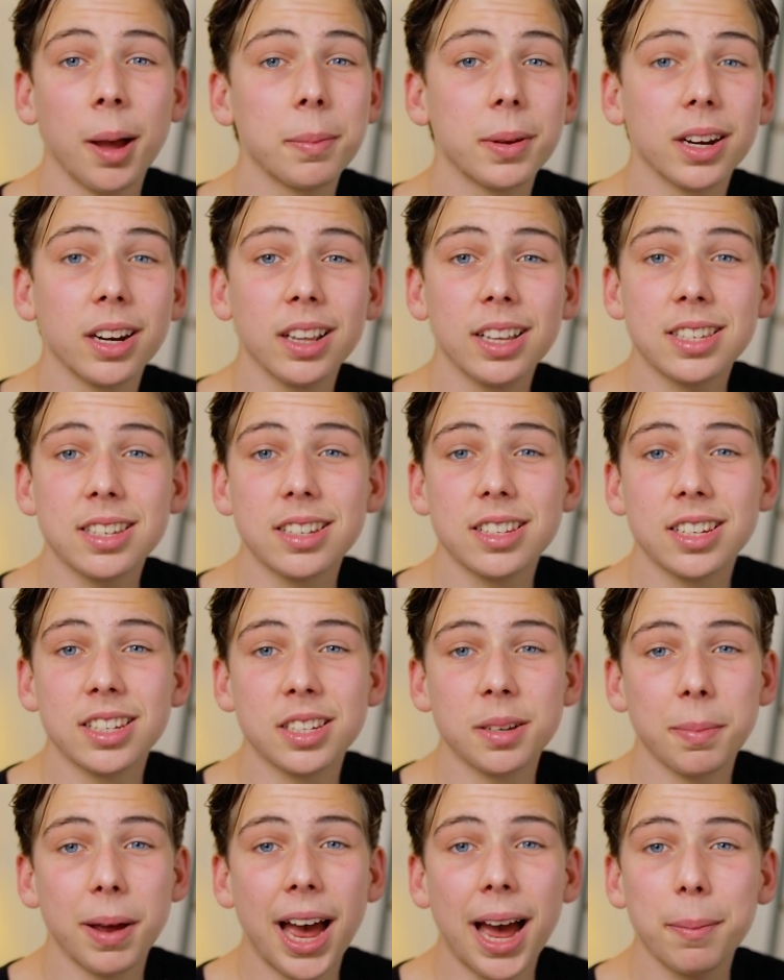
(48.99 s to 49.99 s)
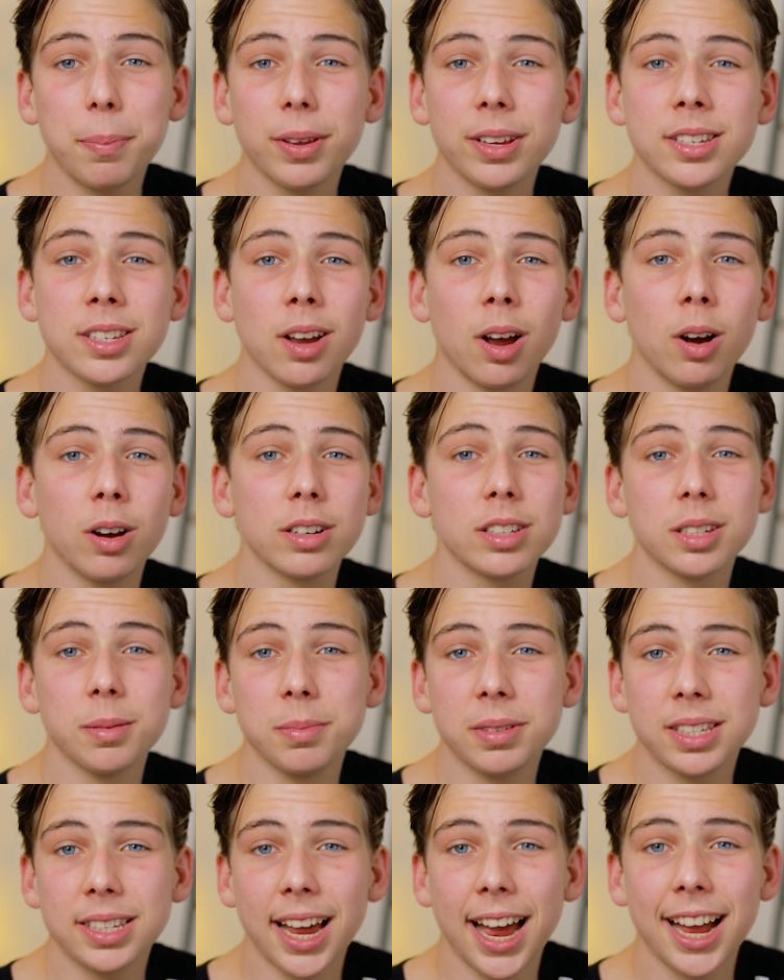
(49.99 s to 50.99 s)
I'm going to listen to some happy songs,
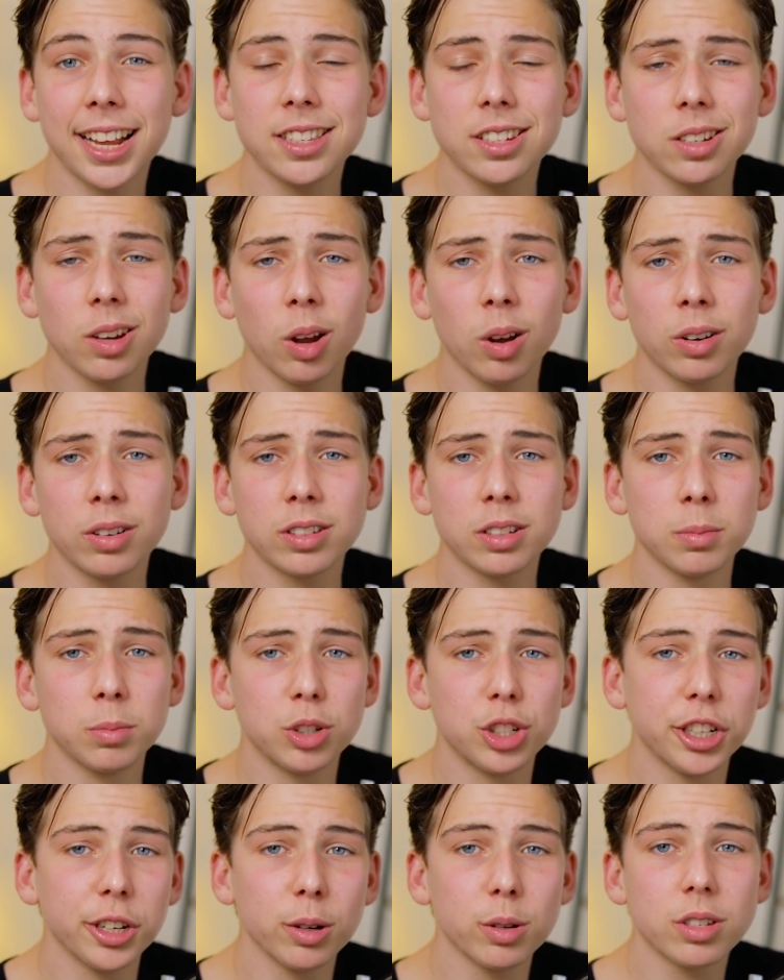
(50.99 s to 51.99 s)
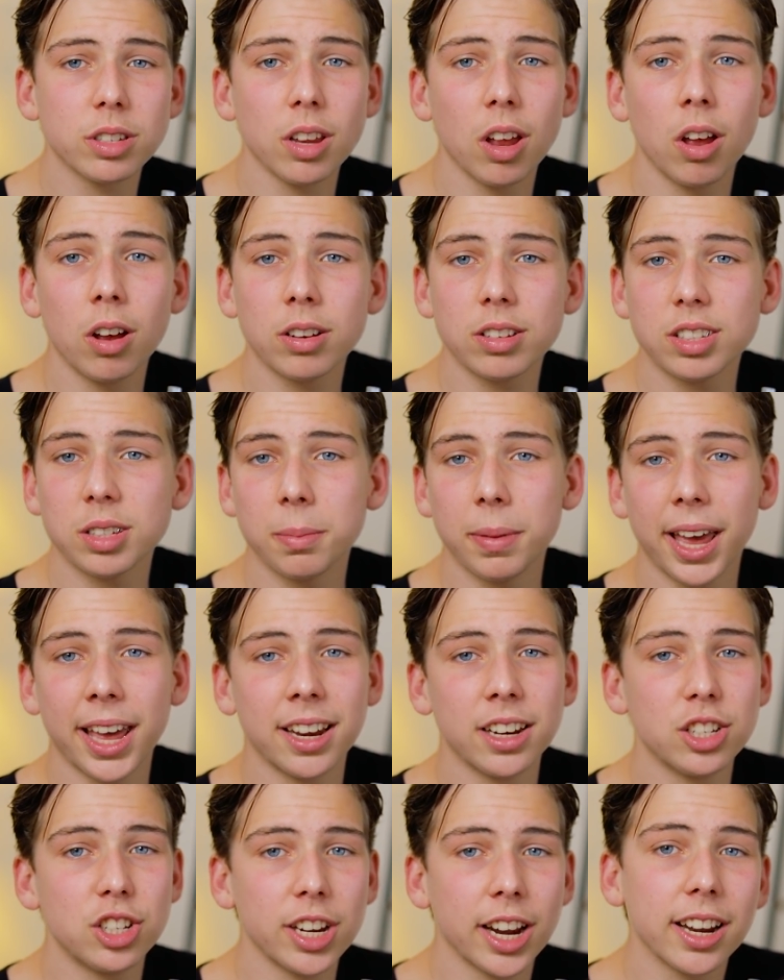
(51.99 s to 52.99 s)
some sad songs, some chill songs, some
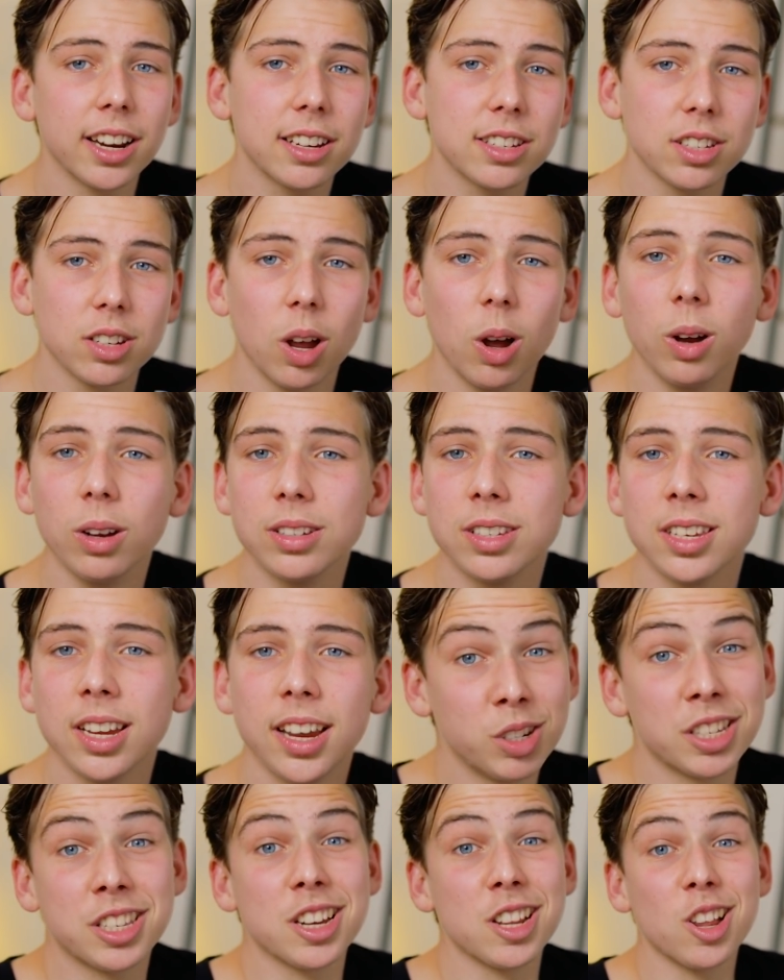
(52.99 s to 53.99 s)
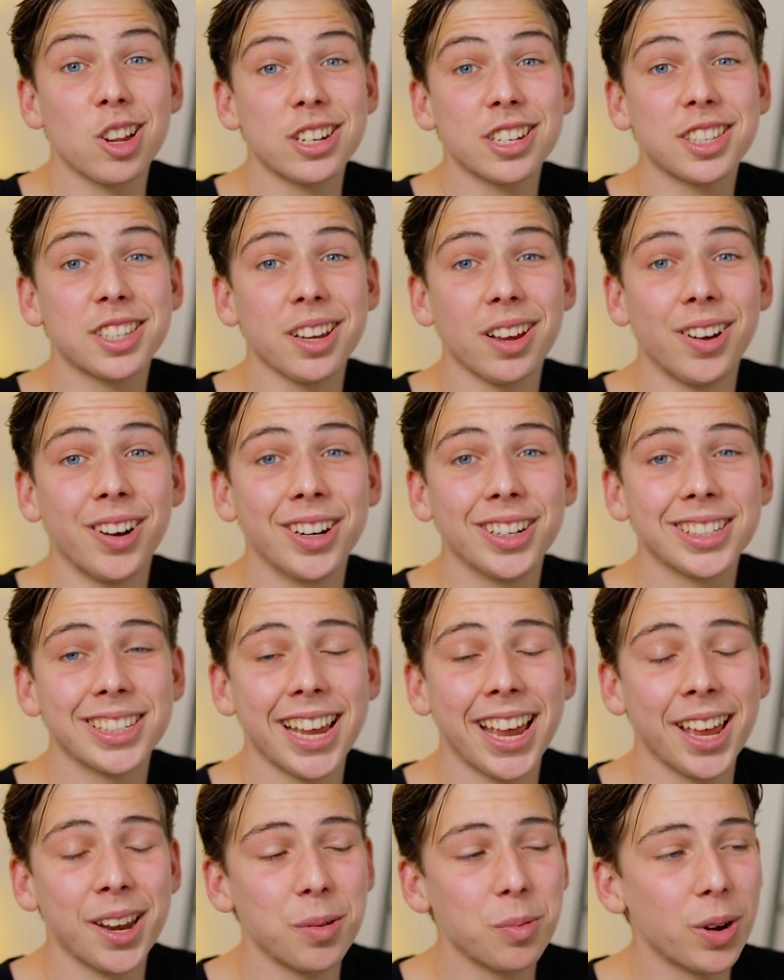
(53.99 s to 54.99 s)
energetic songs, just a lot of songs,
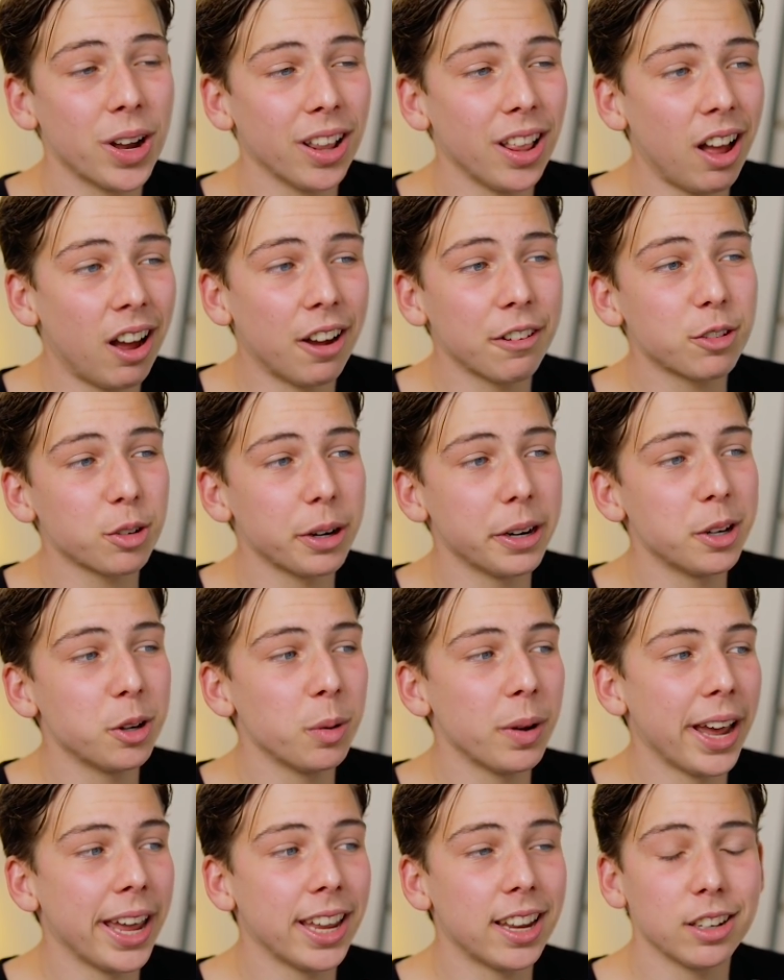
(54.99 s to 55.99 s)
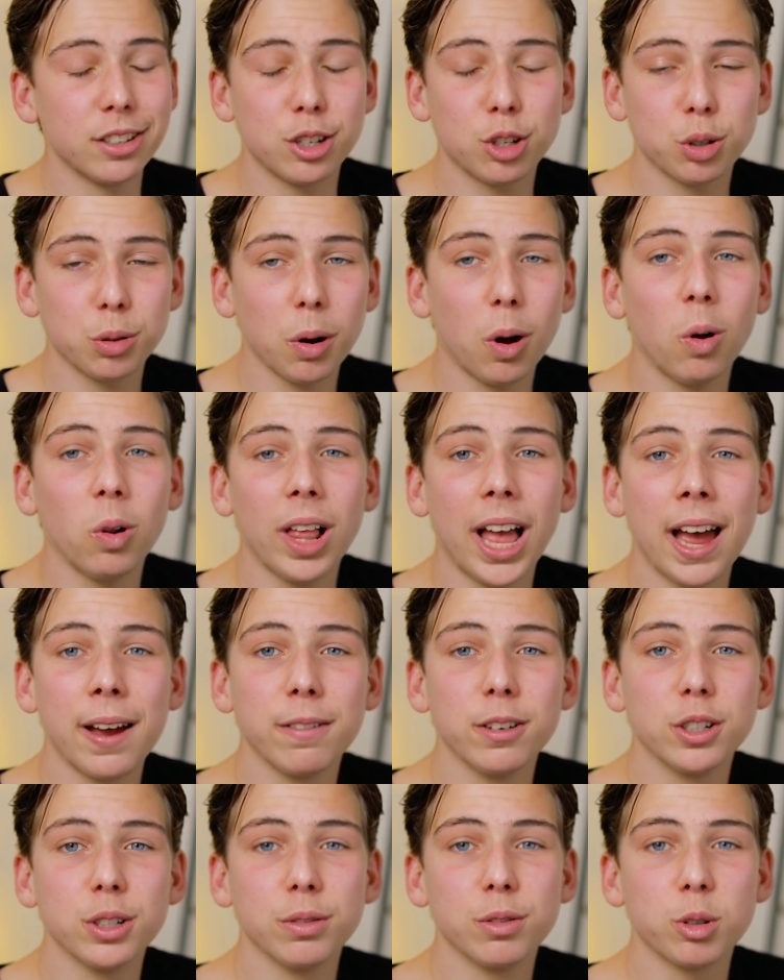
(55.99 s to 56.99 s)
and well, after I do a control
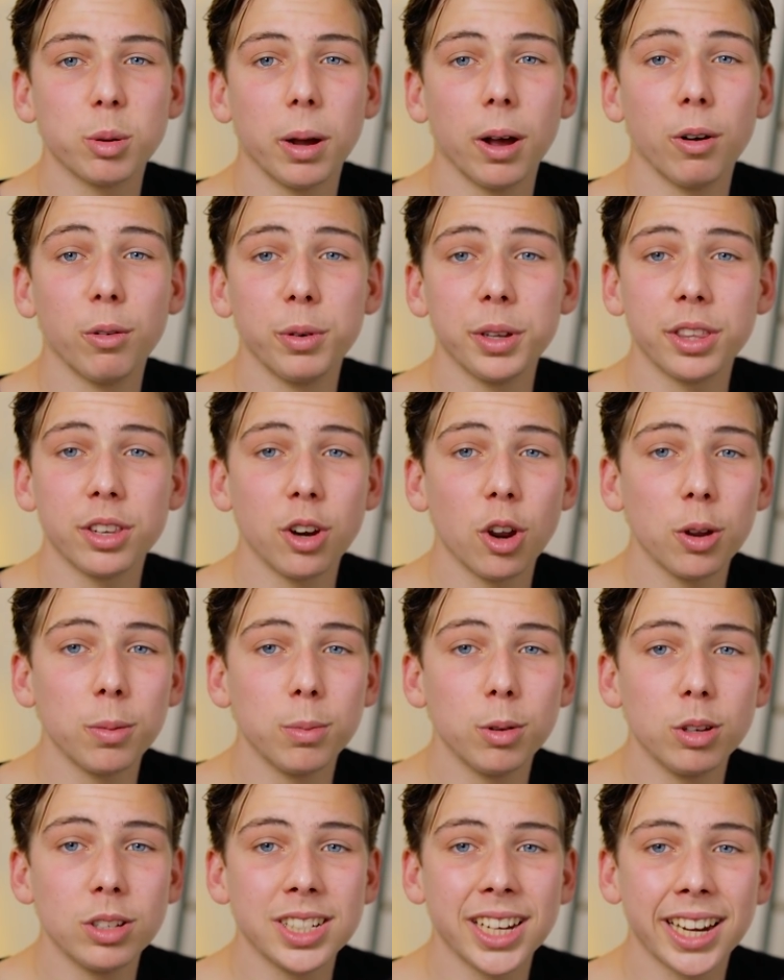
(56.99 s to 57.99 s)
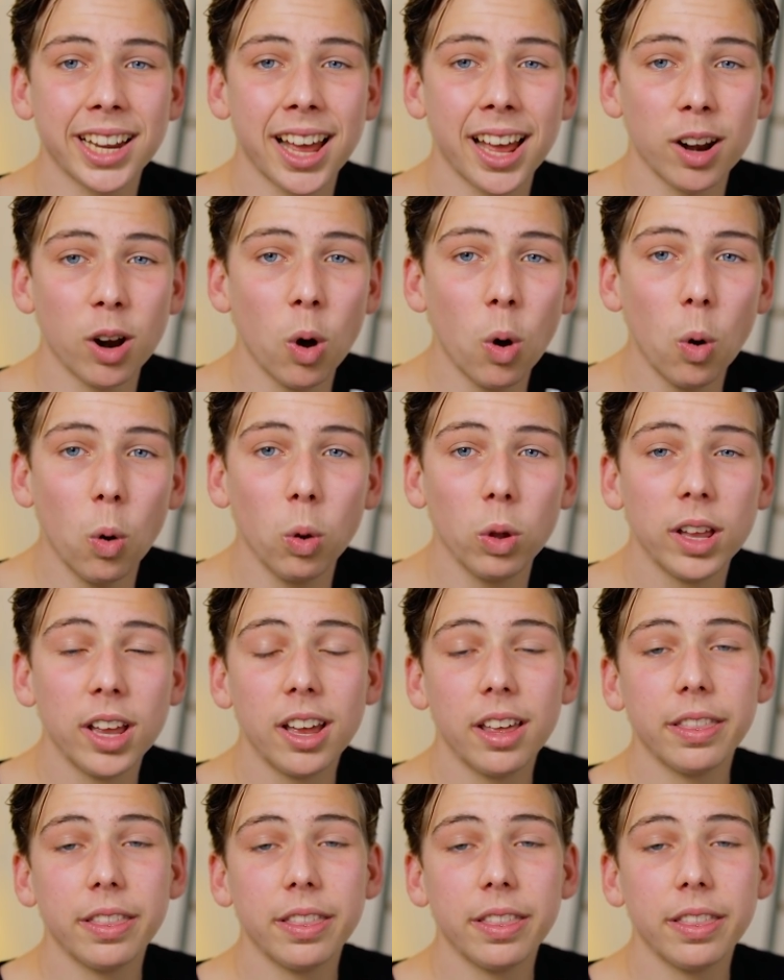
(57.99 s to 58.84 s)
average of 12 with no music at all,